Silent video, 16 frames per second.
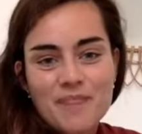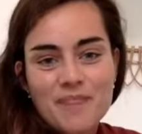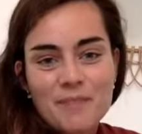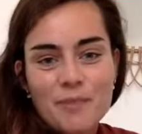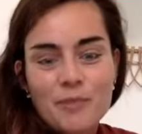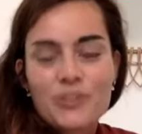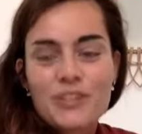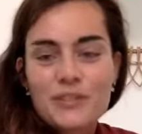
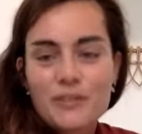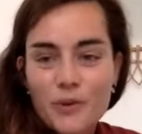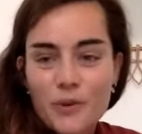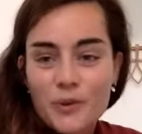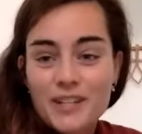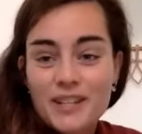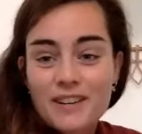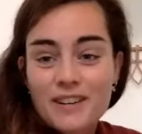mostly
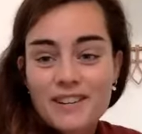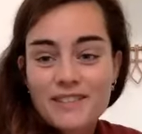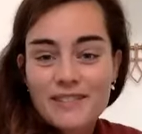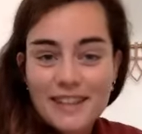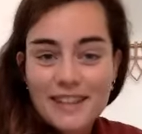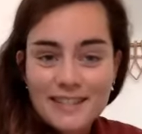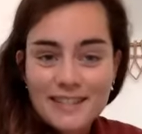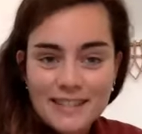focusing on
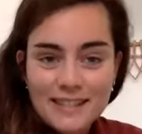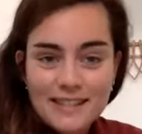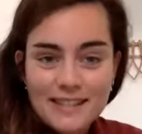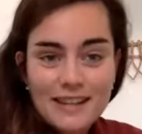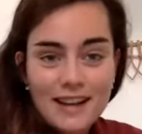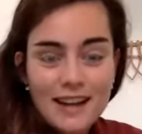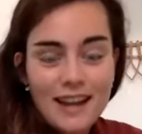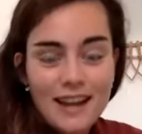
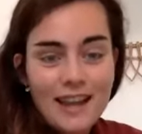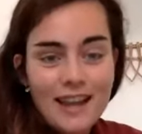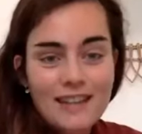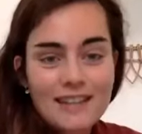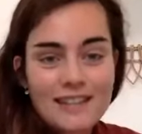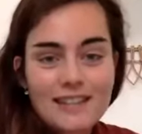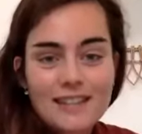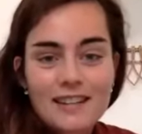events.
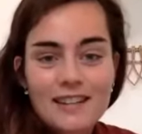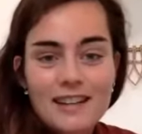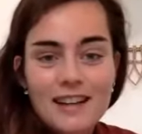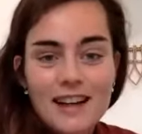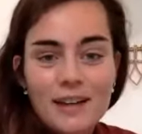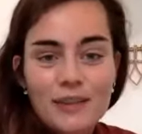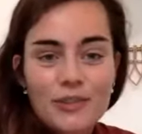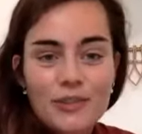And
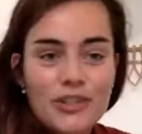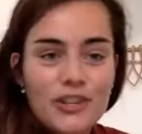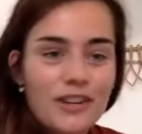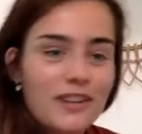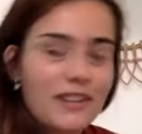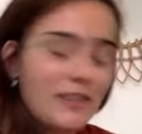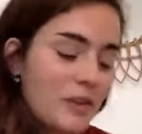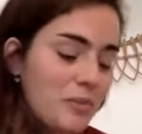I will
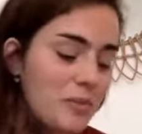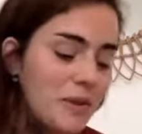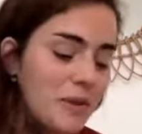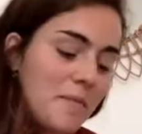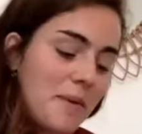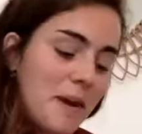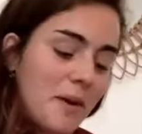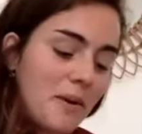share a little bit
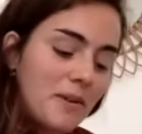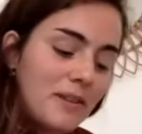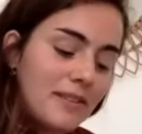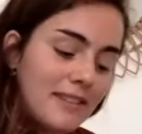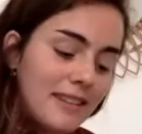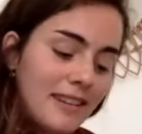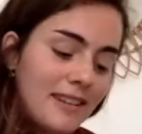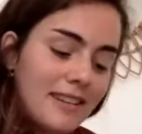about
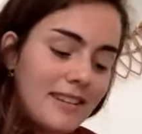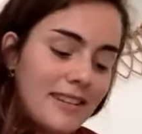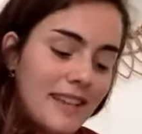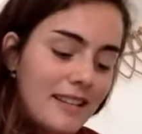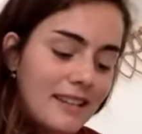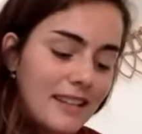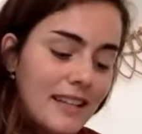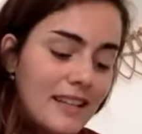
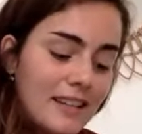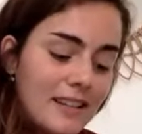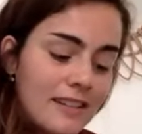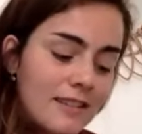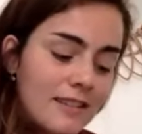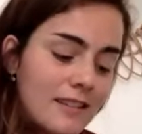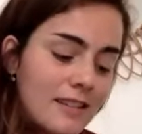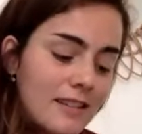that later.